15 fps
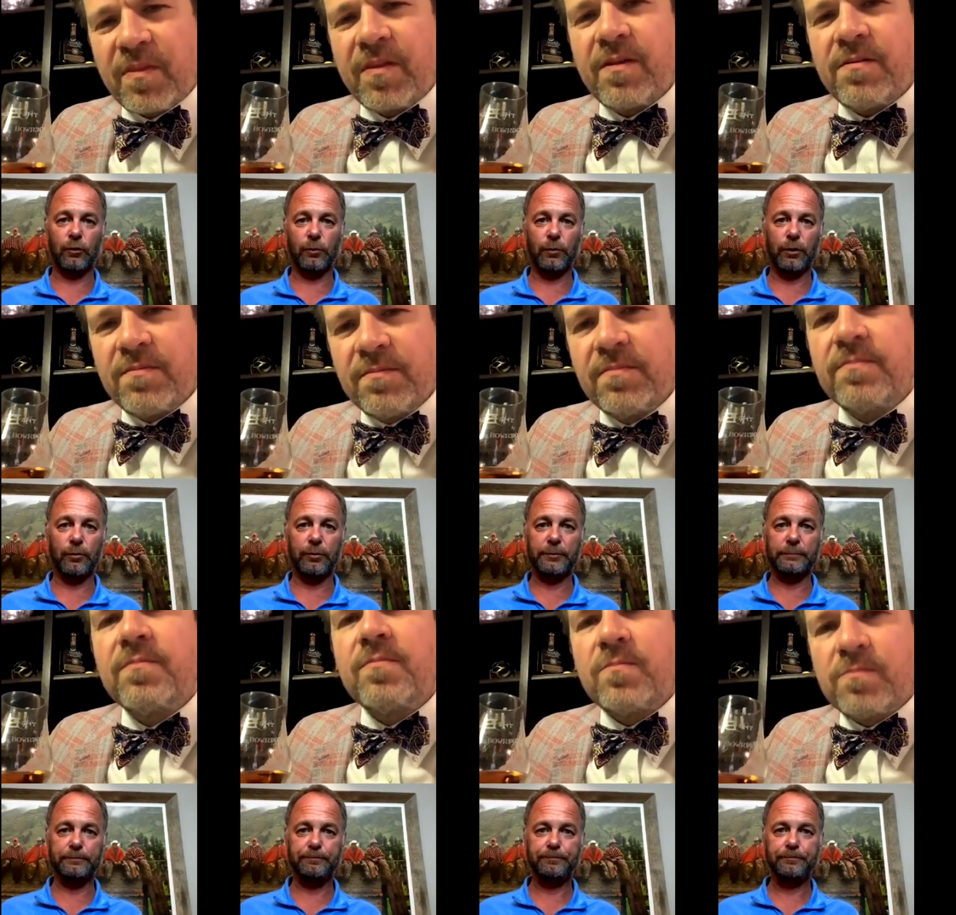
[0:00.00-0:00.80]
Speaker 1: bourbon.
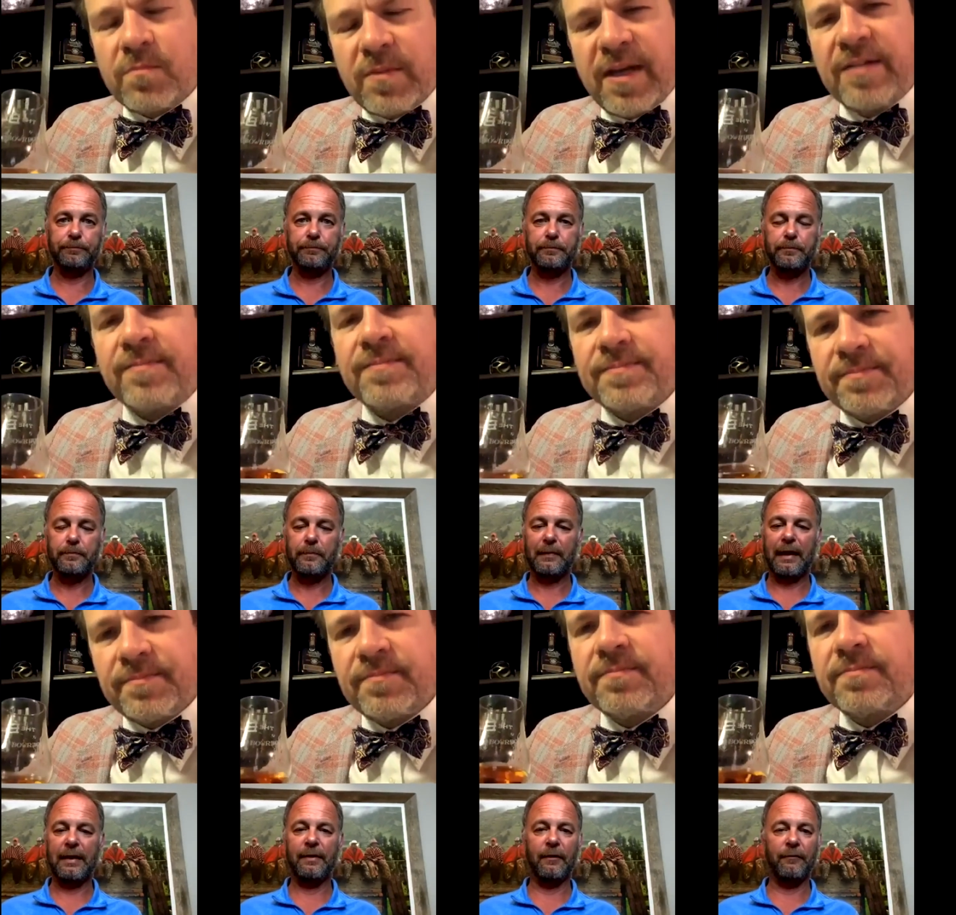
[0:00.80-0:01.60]
Right.
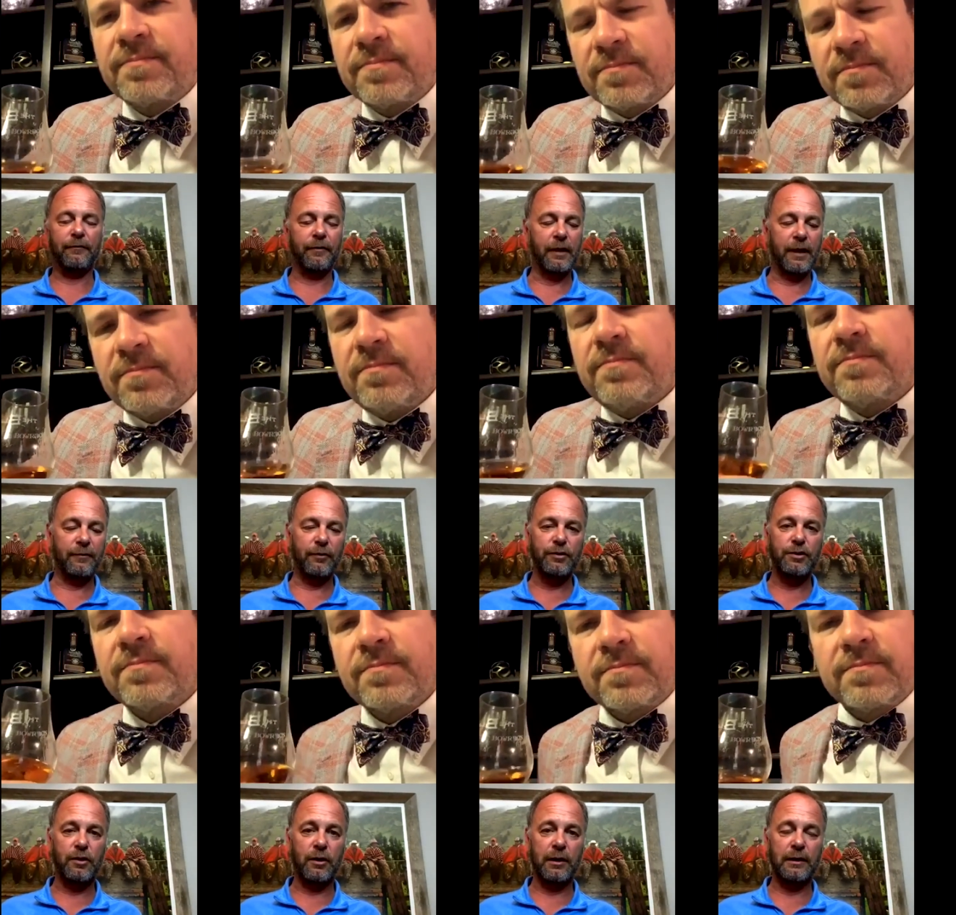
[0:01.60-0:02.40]
And the flavors
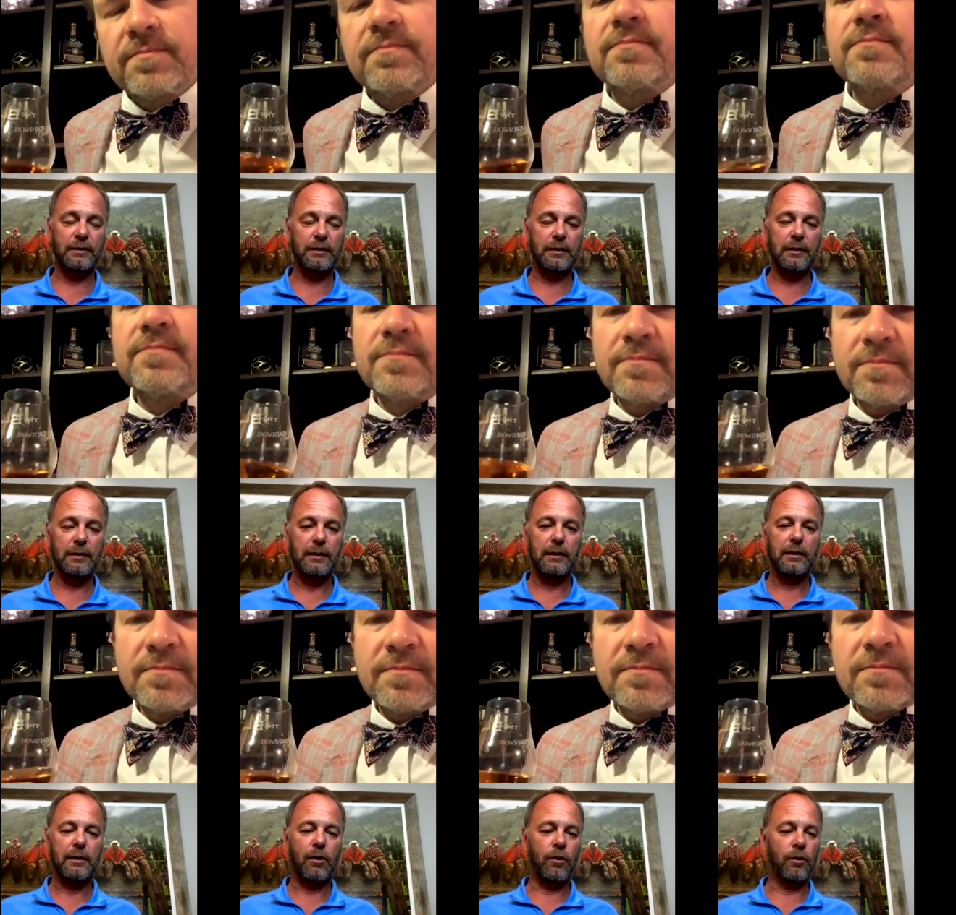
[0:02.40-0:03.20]
on it,
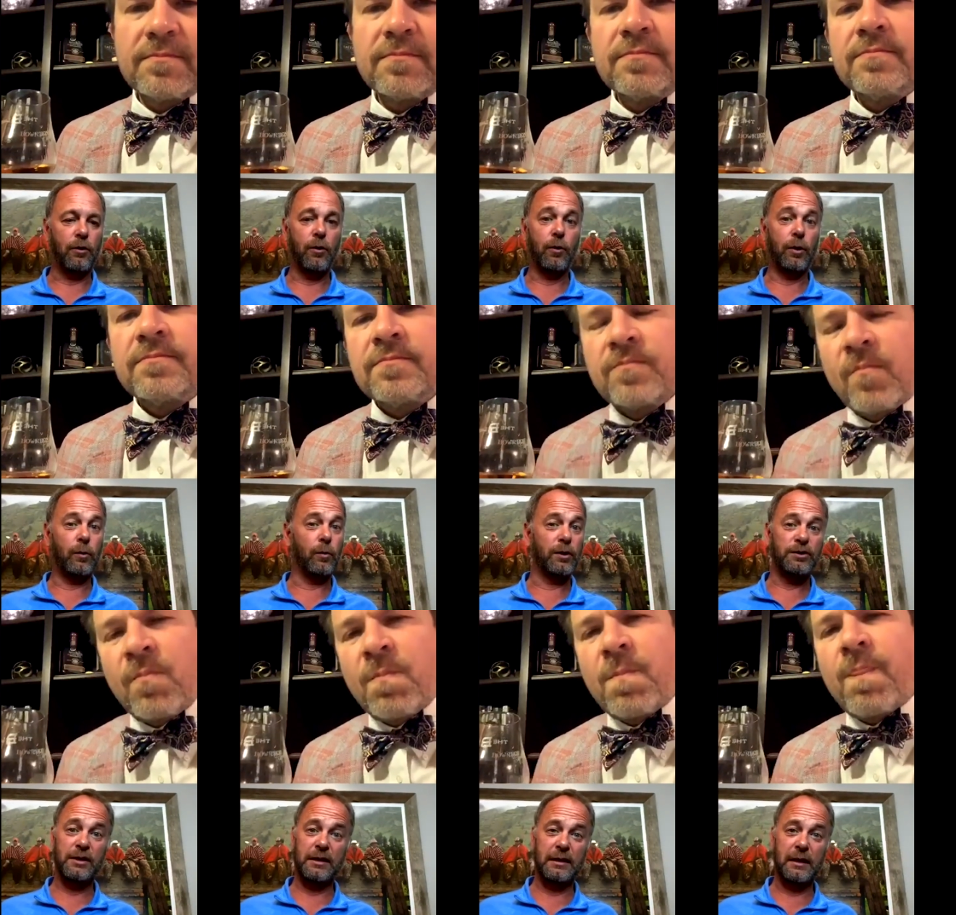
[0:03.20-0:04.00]
although it
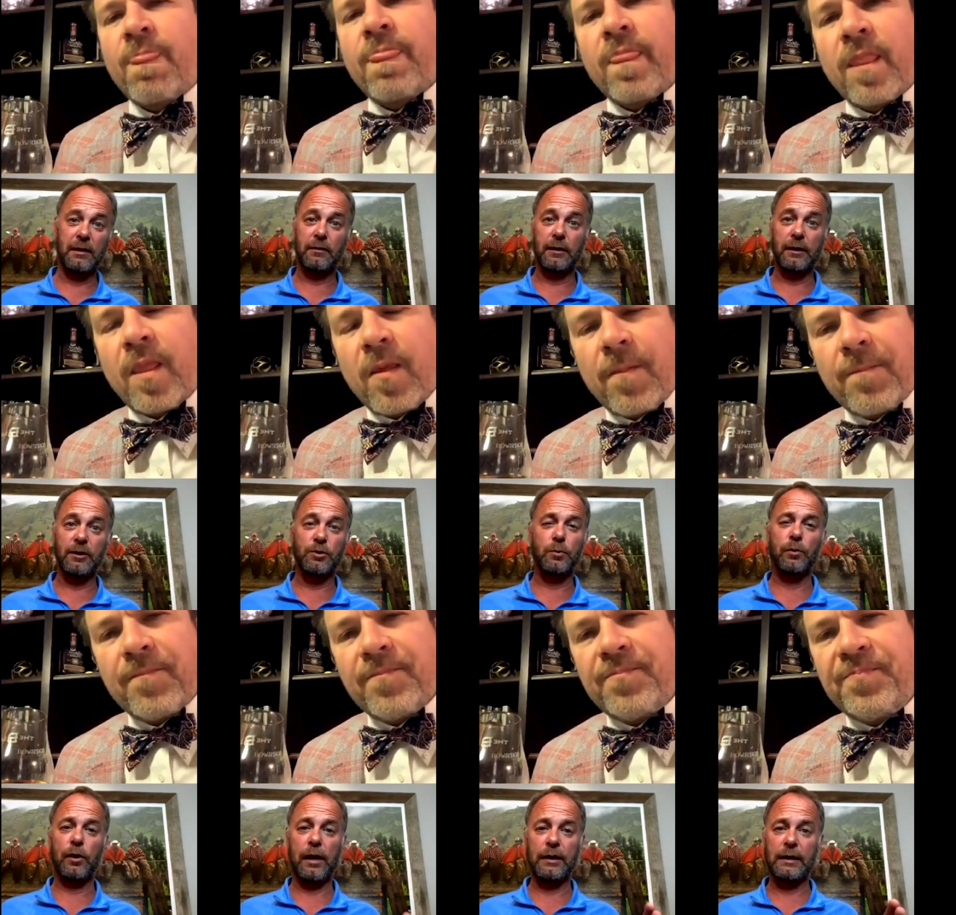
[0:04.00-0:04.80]
wasn't nearly as
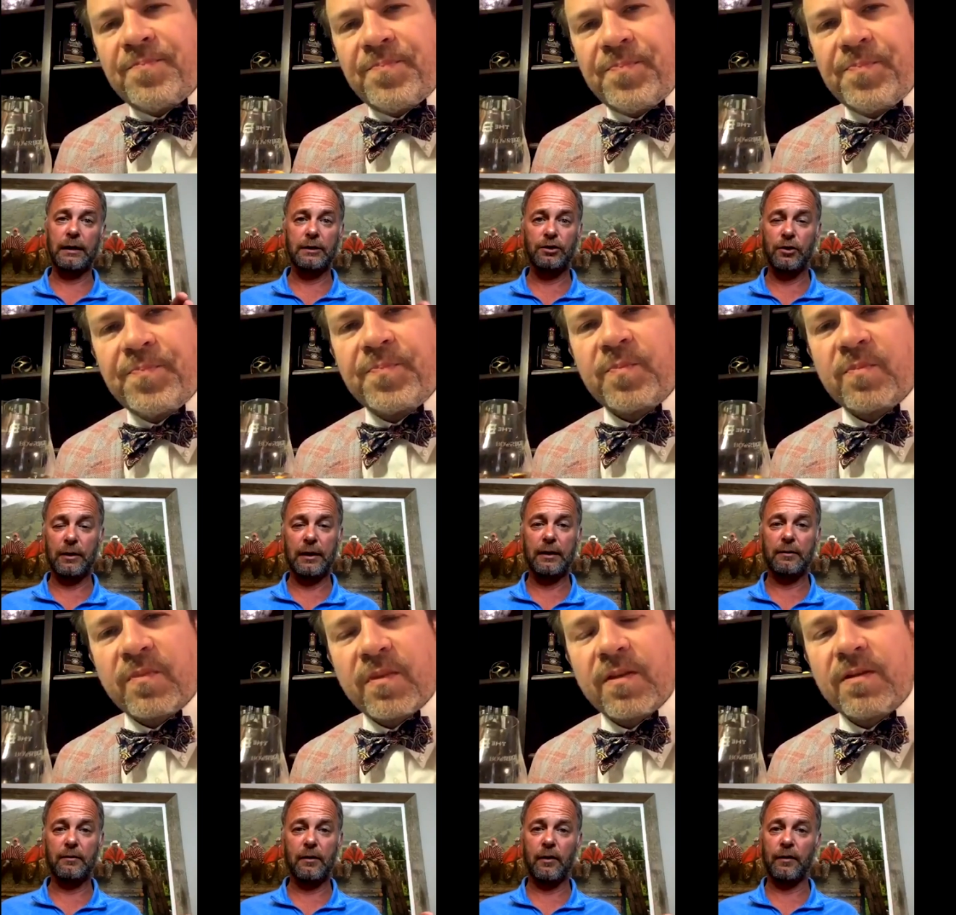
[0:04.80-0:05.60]
briny as you get
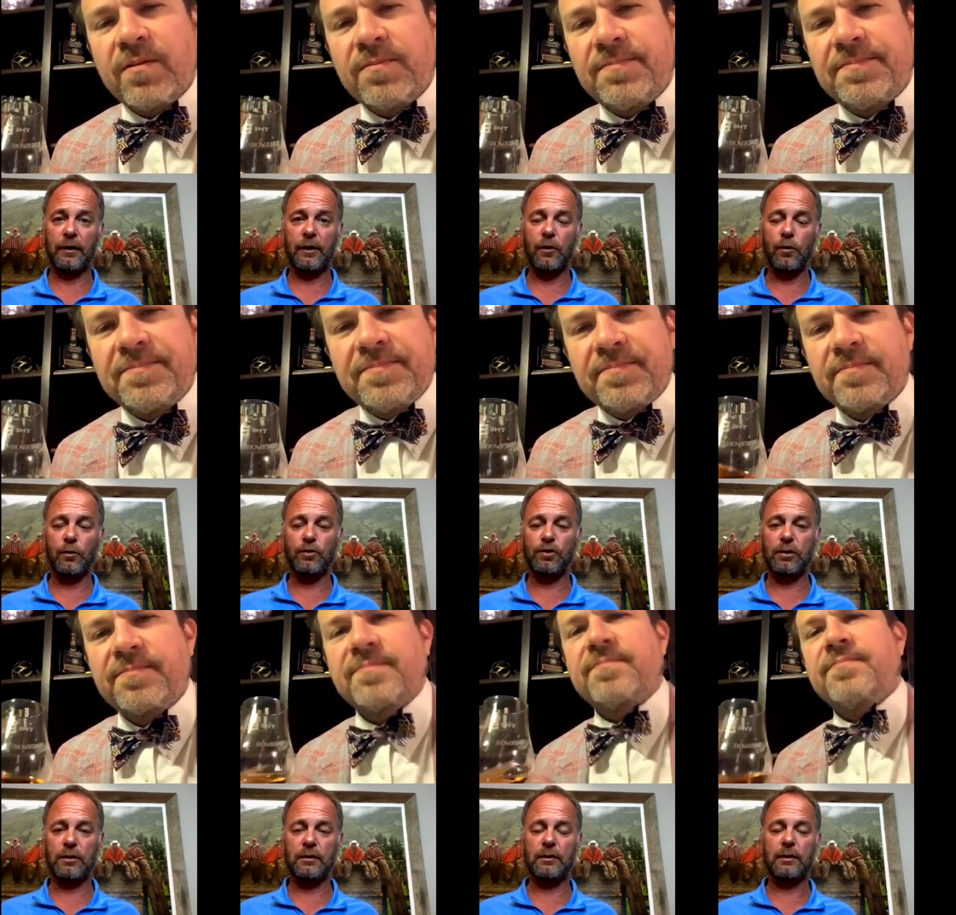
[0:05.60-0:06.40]
on the ocean,